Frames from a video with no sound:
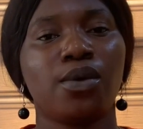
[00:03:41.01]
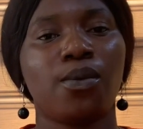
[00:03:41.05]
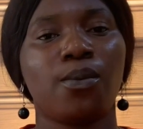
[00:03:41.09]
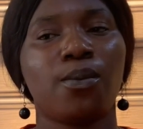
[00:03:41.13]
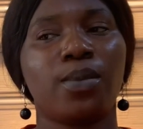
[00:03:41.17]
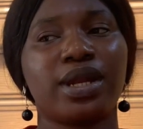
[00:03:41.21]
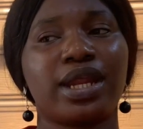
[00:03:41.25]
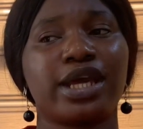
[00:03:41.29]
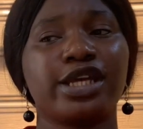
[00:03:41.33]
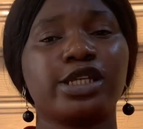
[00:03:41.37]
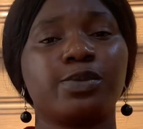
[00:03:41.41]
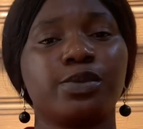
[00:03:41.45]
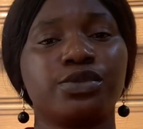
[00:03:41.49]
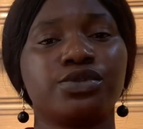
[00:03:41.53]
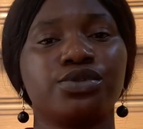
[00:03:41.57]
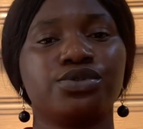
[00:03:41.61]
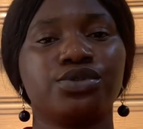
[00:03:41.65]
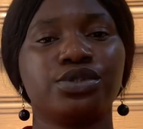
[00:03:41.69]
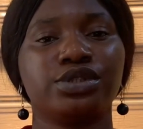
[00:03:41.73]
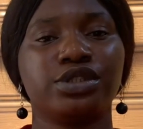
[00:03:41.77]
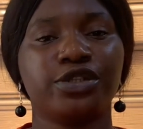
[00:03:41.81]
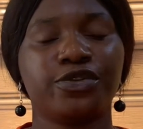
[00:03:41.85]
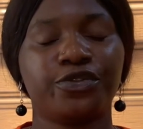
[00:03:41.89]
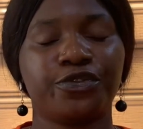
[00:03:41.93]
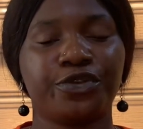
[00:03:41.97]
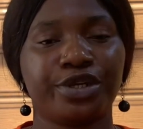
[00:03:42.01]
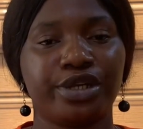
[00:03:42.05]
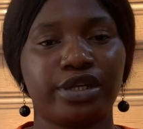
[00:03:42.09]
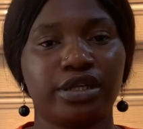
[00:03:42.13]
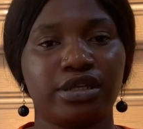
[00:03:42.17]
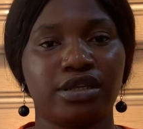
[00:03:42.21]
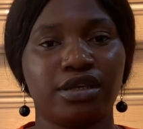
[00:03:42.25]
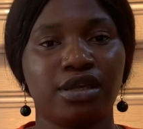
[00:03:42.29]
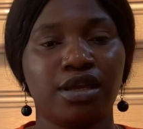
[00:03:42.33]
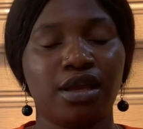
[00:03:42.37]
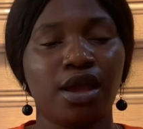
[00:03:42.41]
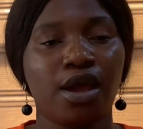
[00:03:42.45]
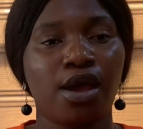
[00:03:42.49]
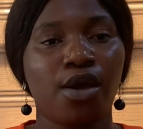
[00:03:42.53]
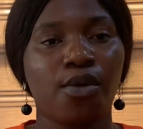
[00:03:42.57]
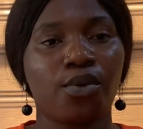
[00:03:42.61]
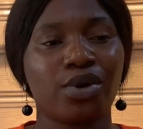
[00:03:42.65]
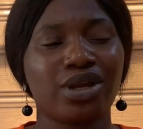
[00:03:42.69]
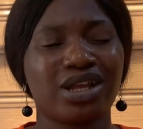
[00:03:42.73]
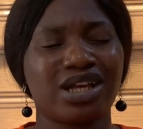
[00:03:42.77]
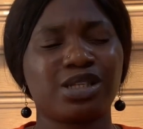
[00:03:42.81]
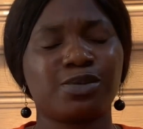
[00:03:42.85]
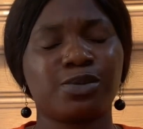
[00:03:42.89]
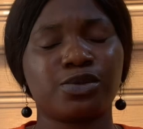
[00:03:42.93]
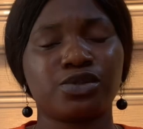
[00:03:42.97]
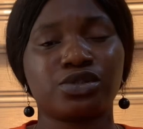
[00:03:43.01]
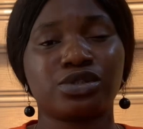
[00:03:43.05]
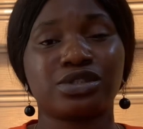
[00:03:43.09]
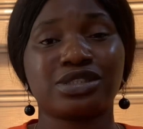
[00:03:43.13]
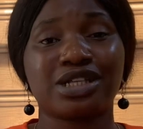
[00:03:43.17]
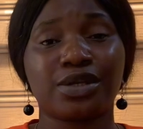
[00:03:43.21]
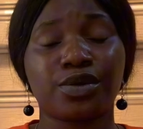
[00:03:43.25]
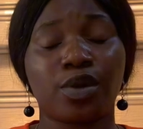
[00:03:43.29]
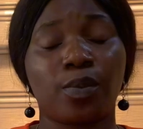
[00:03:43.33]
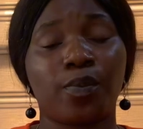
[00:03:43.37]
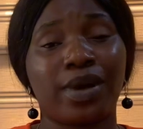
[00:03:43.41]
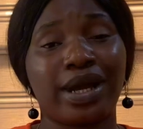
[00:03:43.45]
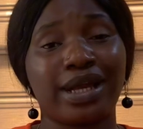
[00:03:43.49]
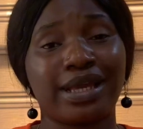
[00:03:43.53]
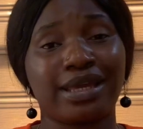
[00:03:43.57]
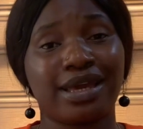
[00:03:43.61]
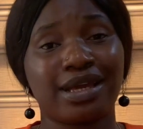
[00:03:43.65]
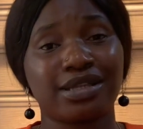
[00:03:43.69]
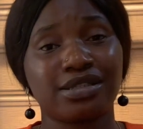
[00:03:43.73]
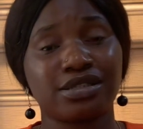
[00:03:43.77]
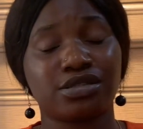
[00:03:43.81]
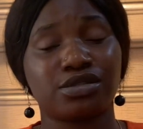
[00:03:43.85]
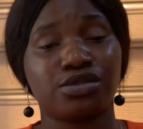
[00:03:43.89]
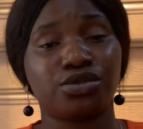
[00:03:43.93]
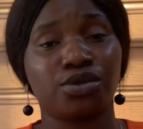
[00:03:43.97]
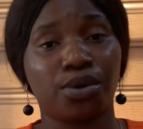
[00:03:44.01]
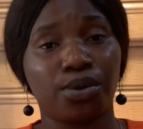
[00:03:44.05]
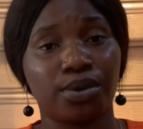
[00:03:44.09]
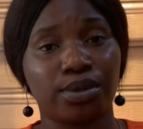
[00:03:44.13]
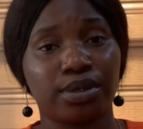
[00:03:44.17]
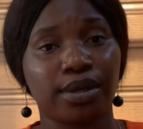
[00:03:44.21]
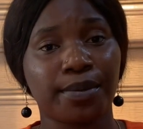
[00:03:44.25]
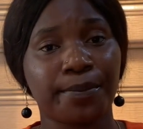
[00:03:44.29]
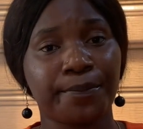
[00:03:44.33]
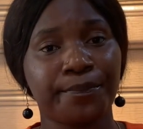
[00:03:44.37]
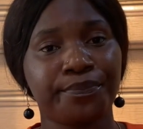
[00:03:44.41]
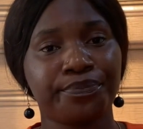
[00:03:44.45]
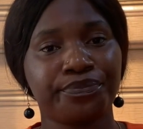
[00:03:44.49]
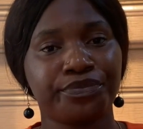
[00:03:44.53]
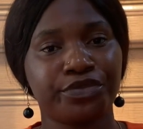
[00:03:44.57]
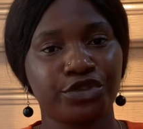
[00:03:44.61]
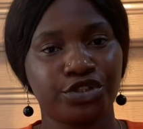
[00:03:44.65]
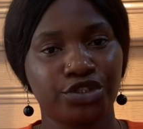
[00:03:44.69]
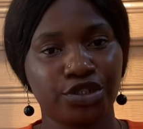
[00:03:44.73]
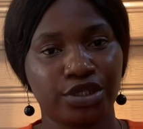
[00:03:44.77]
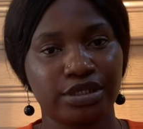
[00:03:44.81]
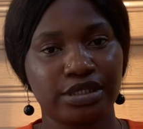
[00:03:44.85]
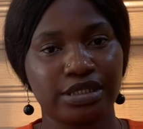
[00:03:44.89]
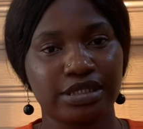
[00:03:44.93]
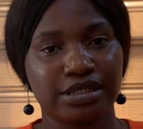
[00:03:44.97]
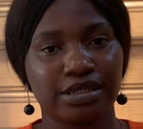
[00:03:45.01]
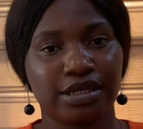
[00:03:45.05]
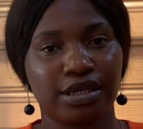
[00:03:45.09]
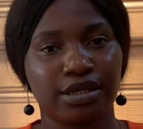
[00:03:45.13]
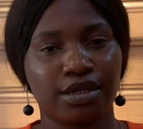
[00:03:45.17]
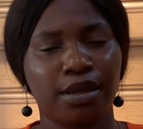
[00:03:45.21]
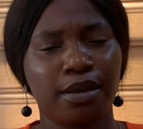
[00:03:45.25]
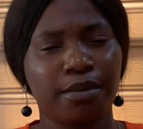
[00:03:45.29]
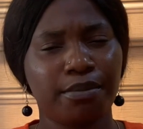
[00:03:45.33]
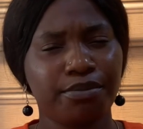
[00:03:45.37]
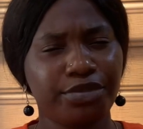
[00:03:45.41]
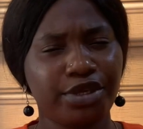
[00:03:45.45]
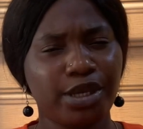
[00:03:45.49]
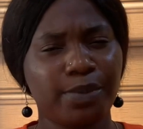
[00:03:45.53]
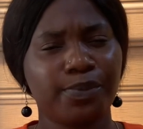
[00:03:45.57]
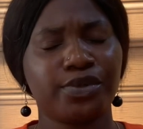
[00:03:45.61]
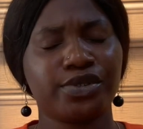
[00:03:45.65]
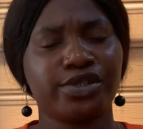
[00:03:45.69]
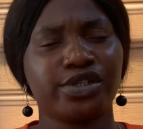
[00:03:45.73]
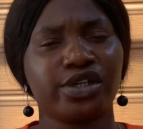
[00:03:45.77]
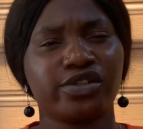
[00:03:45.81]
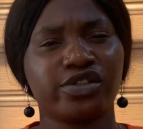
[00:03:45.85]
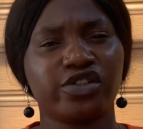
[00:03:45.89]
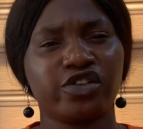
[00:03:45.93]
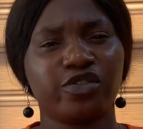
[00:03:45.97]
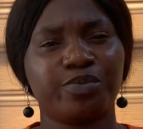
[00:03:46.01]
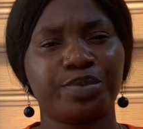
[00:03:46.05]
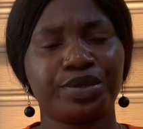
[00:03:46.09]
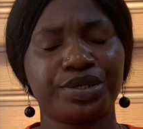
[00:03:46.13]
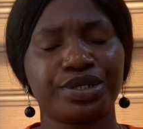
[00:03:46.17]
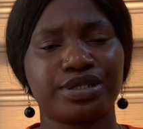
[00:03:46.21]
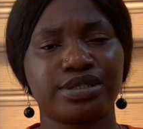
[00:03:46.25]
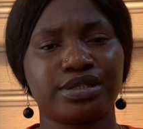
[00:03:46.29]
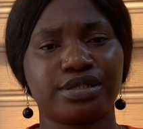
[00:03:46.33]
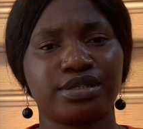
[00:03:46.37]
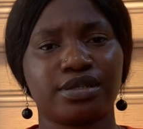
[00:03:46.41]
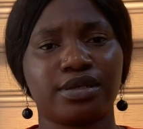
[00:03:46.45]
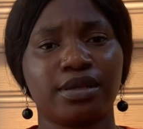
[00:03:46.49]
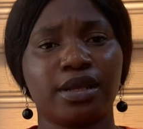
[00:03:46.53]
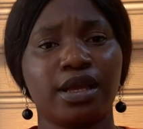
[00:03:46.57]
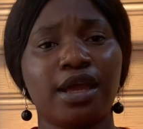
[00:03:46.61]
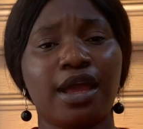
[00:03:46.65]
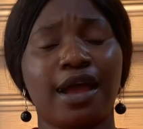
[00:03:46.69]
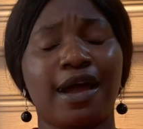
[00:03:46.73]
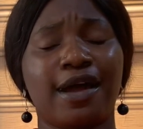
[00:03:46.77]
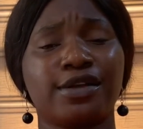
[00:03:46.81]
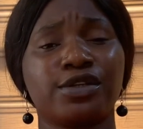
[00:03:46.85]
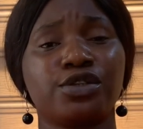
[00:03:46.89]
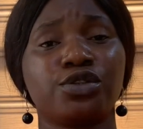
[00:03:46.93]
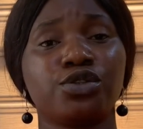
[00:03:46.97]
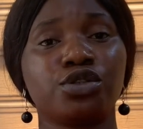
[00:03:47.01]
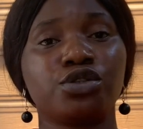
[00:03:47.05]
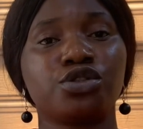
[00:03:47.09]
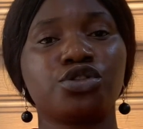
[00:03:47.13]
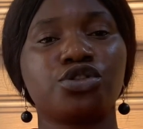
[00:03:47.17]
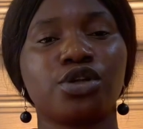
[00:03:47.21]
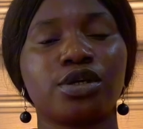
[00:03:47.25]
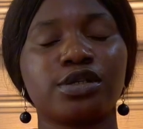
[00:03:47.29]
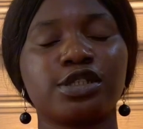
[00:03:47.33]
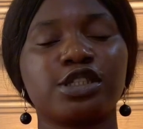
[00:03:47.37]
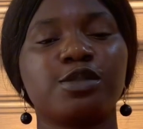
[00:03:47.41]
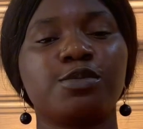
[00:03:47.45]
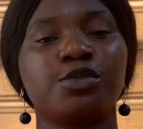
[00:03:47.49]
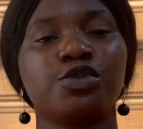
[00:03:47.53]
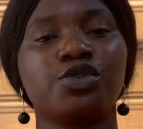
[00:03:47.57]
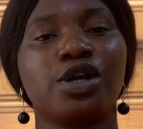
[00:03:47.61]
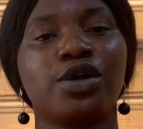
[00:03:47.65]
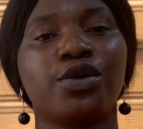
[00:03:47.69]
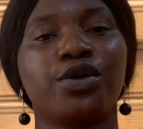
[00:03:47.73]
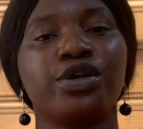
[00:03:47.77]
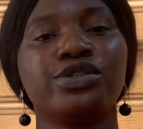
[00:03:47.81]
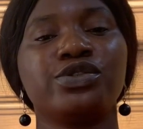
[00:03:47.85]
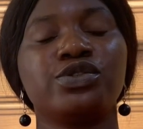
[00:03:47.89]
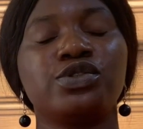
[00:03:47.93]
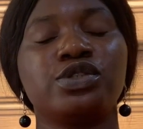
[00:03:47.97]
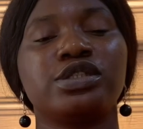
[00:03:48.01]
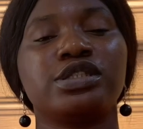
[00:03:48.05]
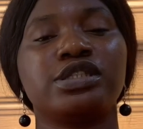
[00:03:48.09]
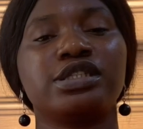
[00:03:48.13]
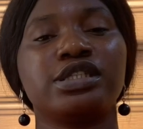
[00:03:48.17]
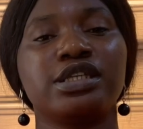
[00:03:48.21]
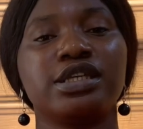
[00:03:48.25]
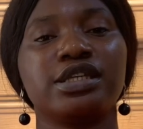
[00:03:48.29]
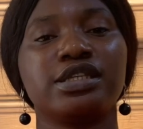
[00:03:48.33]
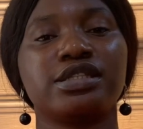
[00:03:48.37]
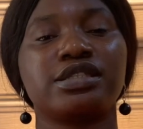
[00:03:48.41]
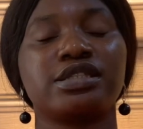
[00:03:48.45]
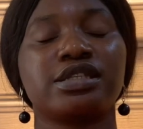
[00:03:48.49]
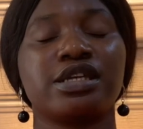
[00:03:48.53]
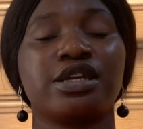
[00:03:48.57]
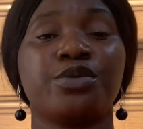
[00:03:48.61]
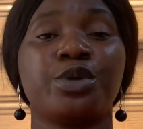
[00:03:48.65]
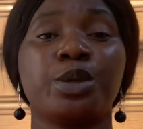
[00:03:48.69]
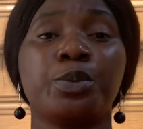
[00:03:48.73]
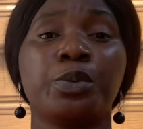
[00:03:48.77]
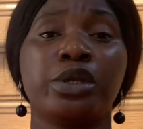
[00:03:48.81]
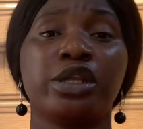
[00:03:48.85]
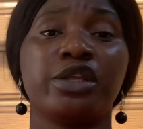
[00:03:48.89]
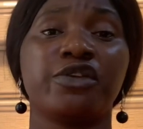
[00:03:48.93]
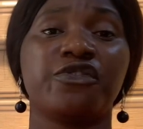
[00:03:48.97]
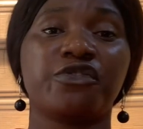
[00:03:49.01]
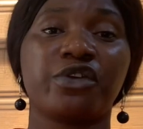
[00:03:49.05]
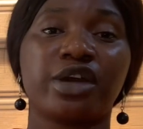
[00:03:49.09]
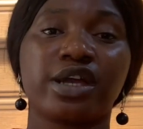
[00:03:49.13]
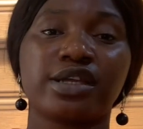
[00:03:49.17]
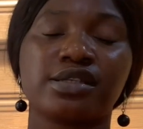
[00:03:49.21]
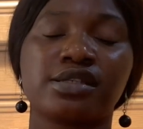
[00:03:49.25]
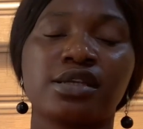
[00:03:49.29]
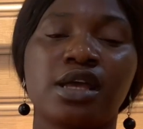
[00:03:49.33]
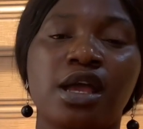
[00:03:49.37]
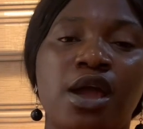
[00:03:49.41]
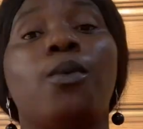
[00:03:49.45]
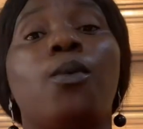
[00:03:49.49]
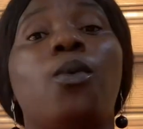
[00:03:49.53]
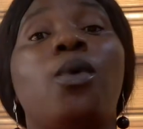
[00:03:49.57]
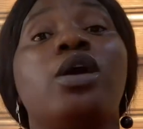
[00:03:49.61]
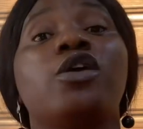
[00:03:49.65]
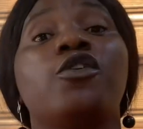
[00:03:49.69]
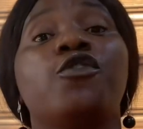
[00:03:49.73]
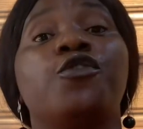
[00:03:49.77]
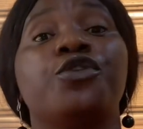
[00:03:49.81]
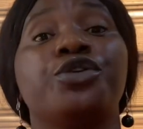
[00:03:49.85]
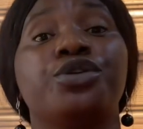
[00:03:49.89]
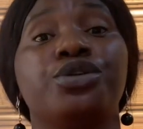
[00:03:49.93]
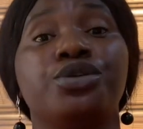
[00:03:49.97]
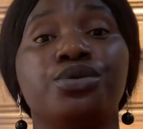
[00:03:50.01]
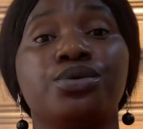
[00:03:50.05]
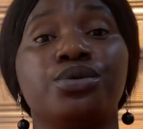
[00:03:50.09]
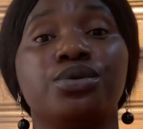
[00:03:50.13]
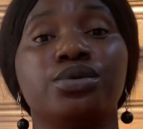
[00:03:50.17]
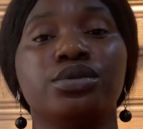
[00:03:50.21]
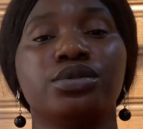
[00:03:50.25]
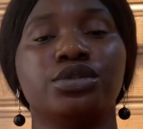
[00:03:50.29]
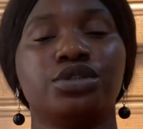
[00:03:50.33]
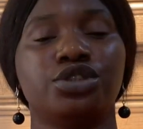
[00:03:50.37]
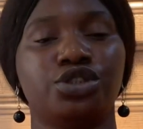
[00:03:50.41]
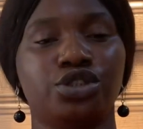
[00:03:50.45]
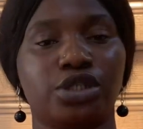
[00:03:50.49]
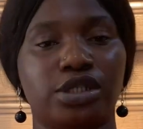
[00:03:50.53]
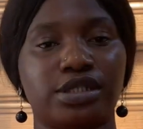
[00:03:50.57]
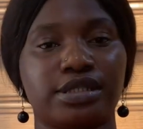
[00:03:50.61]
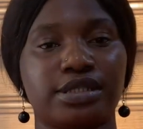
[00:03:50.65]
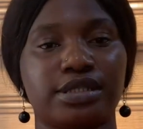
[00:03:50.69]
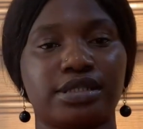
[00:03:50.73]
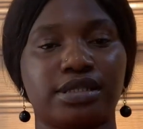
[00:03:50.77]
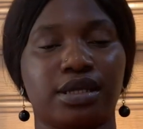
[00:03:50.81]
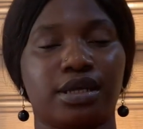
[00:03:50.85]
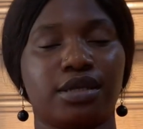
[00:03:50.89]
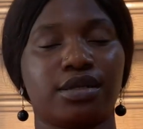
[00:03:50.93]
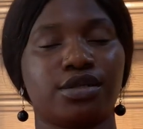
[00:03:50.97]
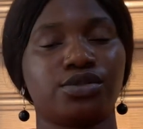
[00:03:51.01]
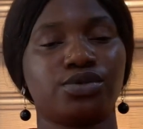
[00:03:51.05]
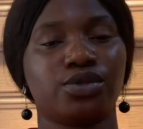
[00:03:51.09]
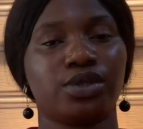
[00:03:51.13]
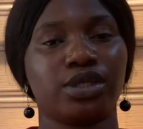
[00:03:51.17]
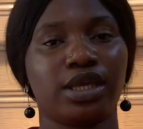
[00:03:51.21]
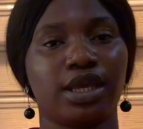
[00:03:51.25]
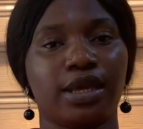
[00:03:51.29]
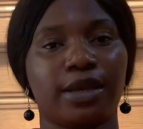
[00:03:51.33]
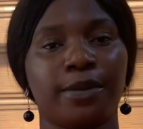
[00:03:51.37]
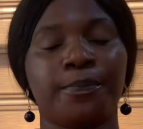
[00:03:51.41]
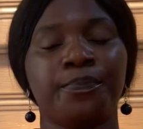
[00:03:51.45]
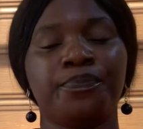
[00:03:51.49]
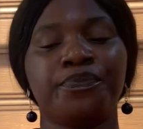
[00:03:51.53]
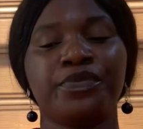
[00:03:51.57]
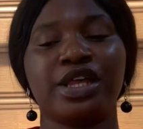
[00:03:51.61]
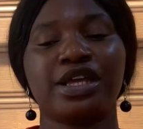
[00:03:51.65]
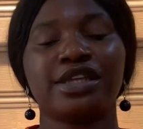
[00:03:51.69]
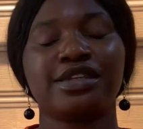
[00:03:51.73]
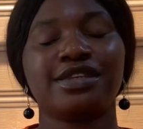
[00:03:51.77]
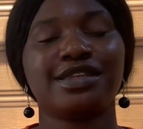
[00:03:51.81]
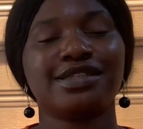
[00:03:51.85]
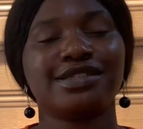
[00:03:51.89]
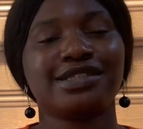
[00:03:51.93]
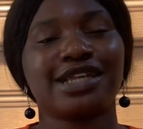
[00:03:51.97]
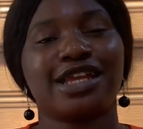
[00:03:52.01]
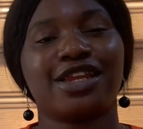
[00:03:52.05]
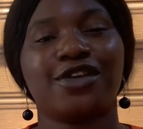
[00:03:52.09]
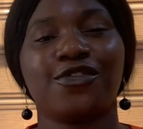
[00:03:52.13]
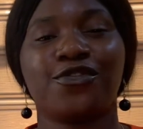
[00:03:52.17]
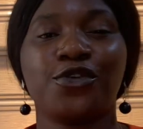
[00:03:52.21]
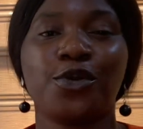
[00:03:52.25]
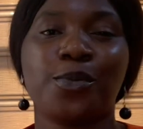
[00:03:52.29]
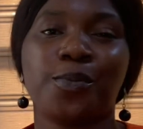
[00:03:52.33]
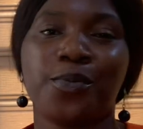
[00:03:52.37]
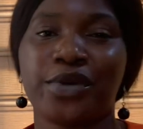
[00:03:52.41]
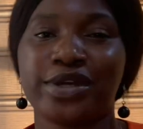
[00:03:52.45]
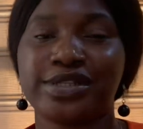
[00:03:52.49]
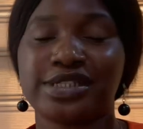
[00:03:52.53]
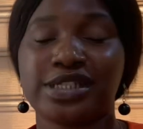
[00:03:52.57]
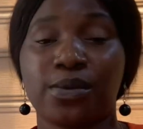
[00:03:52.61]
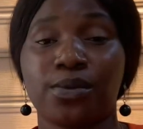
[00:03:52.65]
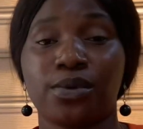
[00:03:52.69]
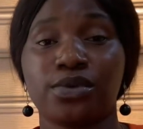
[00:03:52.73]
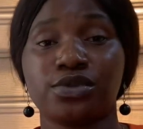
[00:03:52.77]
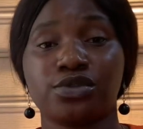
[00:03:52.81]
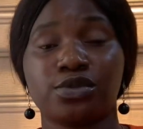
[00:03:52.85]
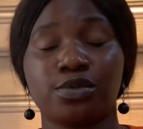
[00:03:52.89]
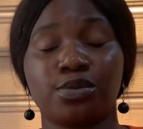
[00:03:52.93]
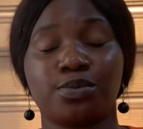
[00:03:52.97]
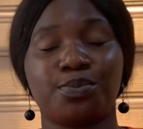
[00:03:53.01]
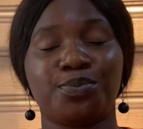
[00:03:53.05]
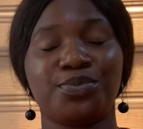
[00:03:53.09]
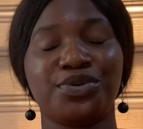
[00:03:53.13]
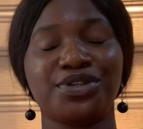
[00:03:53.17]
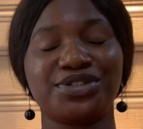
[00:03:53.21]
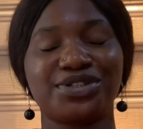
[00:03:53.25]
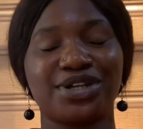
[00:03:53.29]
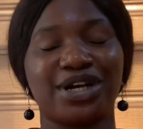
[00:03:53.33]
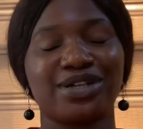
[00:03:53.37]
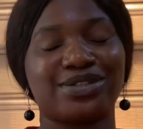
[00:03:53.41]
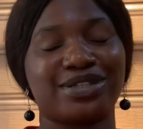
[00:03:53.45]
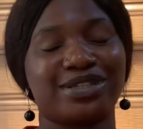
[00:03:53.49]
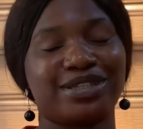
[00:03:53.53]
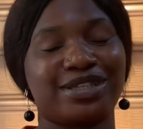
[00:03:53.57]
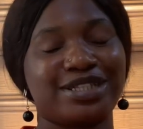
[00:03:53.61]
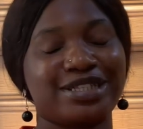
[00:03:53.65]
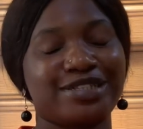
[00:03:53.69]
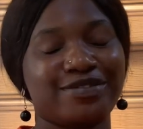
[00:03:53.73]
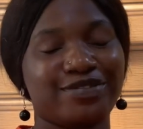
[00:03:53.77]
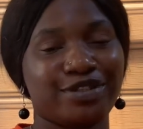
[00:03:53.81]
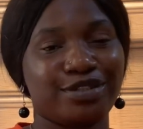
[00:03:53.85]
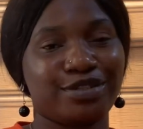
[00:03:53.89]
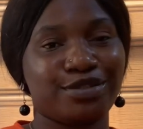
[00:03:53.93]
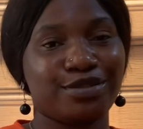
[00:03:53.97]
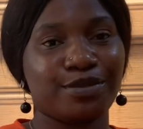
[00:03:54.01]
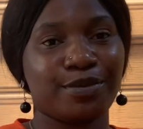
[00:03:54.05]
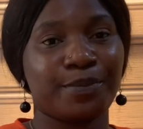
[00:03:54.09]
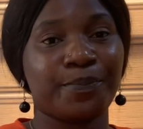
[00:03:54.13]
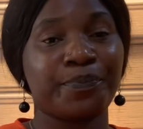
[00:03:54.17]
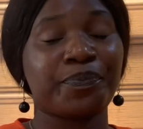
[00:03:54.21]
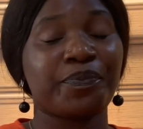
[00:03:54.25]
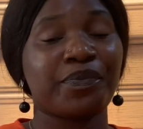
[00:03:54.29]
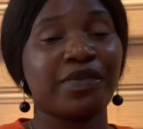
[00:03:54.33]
What are you supposed to do differently? What are you supposed to stand up and get done? Do you understand? Be a productive person and trust me, you're going to see it in ripple effect work for you. Do you understand? So yeah, these are the few points I want to put out in this video.